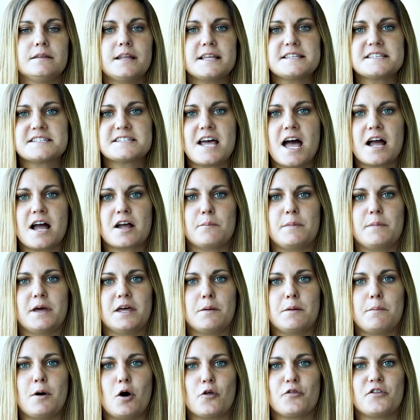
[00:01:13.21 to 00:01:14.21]
Let's talk a bit
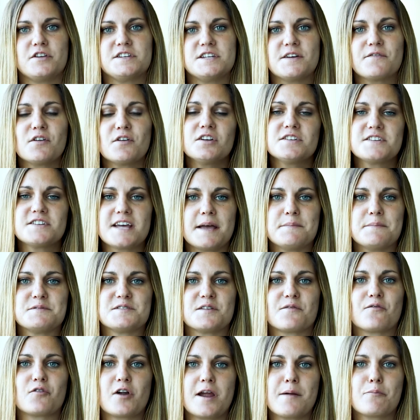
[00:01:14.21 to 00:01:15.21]
about the different types
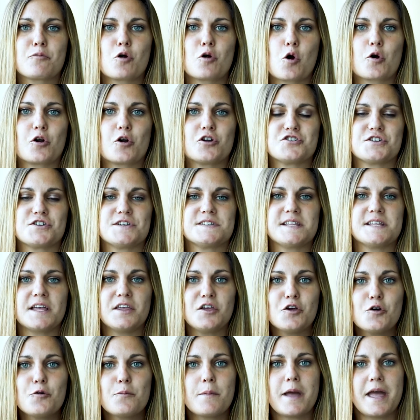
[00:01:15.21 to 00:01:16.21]
of freight brokerages that
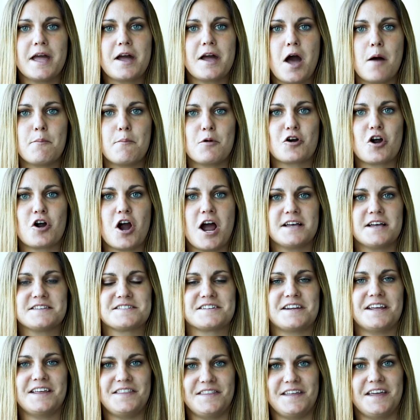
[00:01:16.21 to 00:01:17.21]
you may come
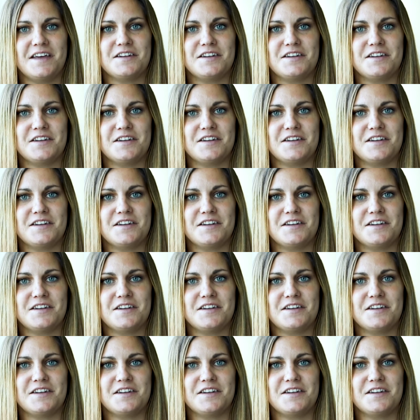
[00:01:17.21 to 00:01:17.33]
across in the